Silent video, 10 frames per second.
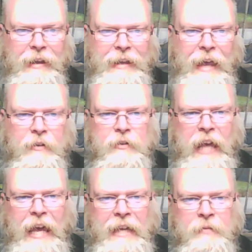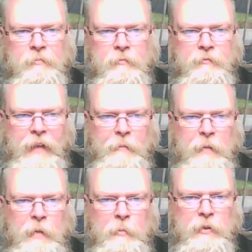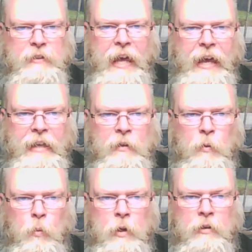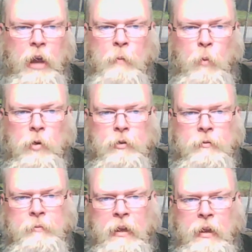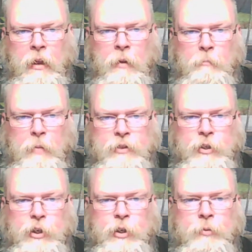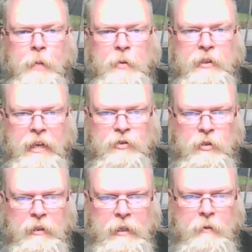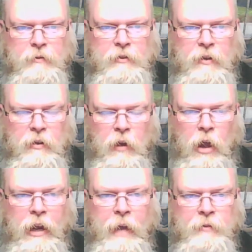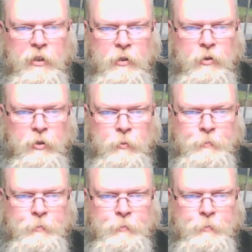Cattle die, family members die, we are all mortal, but your good reputation lives long after you do.